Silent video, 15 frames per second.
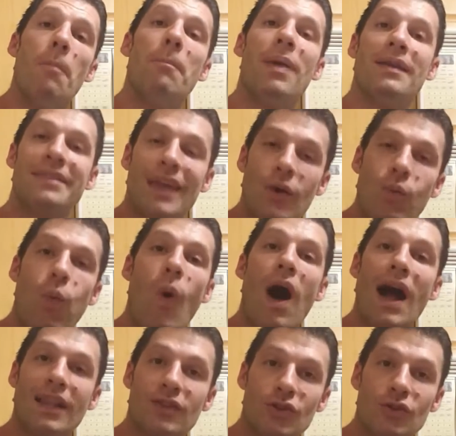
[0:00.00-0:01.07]
but they
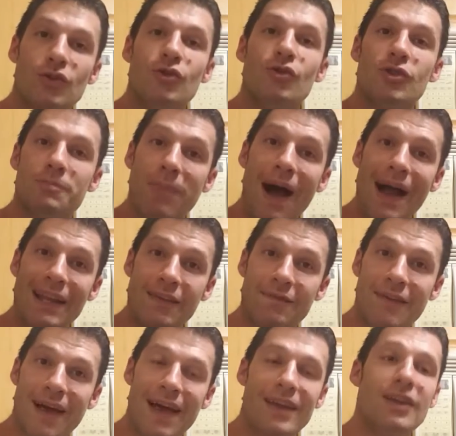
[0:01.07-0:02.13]
want to lose body
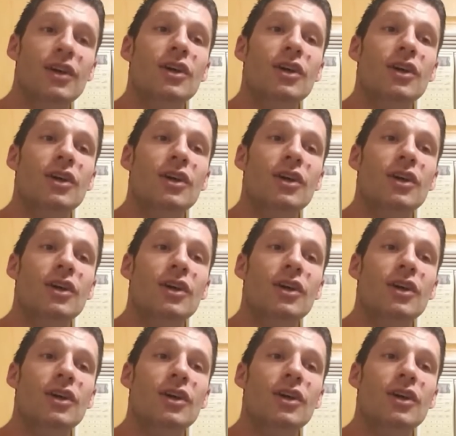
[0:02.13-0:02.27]
fat.